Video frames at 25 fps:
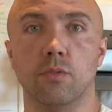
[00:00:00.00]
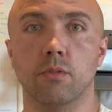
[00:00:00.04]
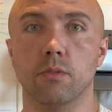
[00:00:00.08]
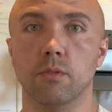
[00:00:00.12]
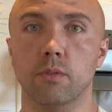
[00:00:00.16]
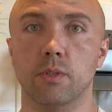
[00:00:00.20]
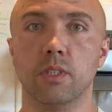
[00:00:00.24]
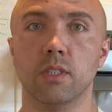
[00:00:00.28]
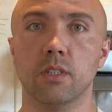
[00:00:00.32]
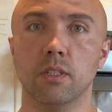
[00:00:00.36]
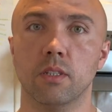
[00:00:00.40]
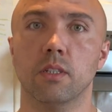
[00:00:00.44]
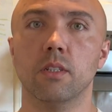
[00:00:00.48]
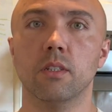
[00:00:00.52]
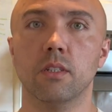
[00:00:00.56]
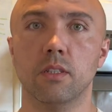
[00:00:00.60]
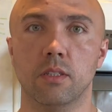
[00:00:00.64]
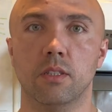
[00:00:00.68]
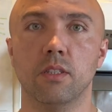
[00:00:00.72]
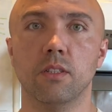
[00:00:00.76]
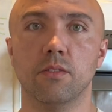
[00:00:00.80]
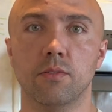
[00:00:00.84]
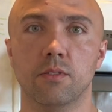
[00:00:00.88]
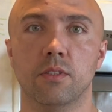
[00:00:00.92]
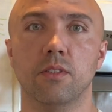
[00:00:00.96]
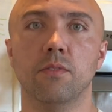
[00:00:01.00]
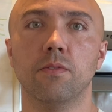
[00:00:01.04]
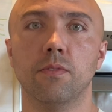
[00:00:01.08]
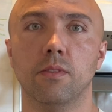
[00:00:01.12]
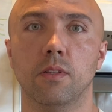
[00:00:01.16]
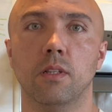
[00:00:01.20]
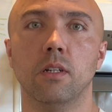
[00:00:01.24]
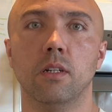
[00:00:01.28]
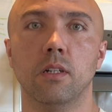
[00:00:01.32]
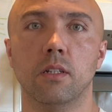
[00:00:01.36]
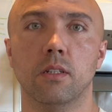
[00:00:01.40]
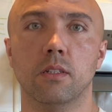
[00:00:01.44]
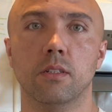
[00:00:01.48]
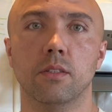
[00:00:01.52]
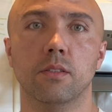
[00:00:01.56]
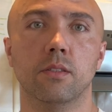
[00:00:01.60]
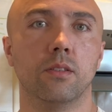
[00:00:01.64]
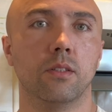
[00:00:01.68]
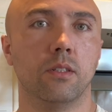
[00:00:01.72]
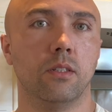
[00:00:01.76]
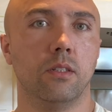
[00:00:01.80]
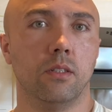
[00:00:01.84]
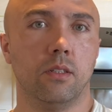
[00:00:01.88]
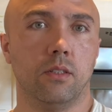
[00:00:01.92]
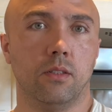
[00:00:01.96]
the Flair is
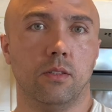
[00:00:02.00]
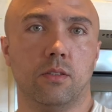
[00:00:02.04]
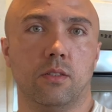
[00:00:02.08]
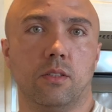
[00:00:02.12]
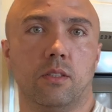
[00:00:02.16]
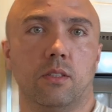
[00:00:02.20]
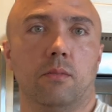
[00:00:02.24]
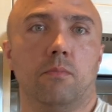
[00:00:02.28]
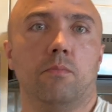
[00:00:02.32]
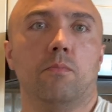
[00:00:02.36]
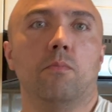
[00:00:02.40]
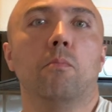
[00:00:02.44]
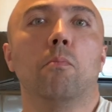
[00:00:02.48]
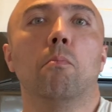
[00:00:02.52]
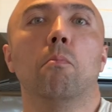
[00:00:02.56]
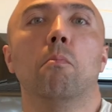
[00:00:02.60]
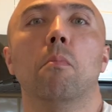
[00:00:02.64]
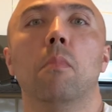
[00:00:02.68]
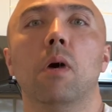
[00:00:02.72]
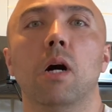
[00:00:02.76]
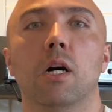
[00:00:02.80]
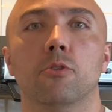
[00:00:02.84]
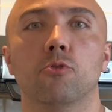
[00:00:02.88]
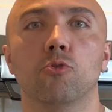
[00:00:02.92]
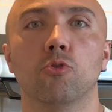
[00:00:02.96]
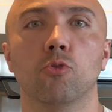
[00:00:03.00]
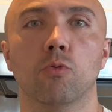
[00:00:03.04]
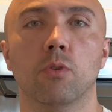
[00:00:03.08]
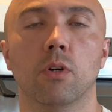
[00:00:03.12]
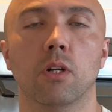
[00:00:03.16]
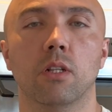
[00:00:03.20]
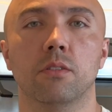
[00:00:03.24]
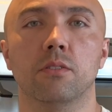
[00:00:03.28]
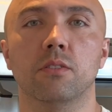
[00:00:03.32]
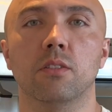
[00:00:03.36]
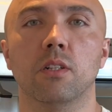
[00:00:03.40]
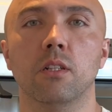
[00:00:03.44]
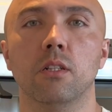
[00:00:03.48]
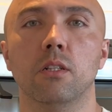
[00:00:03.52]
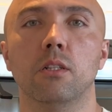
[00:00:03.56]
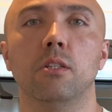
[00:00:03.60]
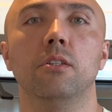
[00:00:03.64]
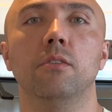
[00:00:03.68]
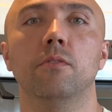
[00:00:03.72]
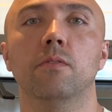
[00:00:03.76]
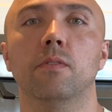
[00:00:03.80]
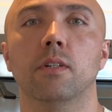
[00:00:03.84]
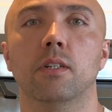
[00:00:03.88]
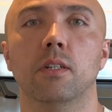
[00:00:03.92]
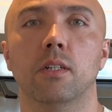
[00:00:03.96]
a manual, it's a
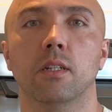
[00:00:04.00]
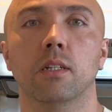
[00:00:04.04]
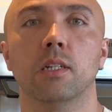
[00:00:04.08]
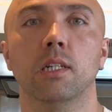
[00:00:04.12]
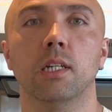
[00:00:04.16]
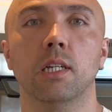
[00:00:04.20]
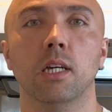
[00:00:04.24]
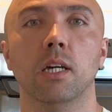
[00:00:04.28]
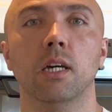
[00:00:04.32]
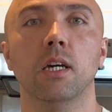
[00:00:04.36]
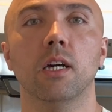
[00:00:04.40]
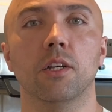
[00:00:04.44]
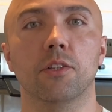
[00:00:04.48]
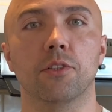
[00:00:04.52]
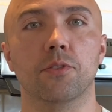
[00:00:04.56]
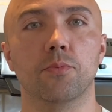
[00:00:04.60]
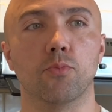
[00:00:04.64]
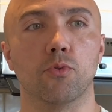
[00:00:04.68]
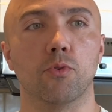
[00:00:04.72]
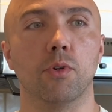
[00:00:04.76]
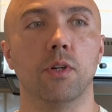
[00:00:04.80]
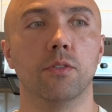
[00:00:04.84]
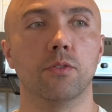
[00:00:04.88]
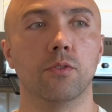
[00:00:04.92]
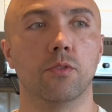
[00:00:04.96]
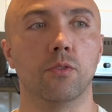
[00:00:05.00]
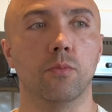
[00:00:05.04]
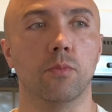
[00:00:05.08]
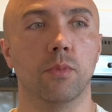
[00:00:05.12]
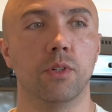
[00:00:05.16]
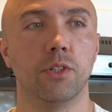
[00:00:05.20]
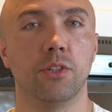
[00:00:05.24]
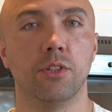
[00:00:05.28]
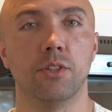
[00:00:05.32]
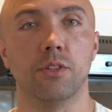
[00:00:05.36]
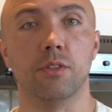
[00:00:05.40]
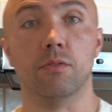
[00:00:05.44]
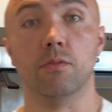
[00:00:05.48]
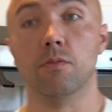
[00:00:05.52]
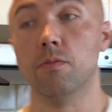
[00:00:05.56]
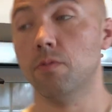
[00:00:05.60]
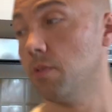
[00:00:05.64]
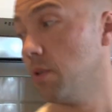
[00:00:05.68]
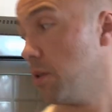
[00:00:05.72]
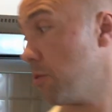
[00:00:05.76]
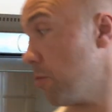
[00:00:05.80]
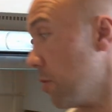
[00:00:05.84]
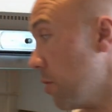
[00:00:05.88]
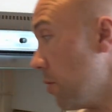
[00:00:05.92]
lever espresso machine, very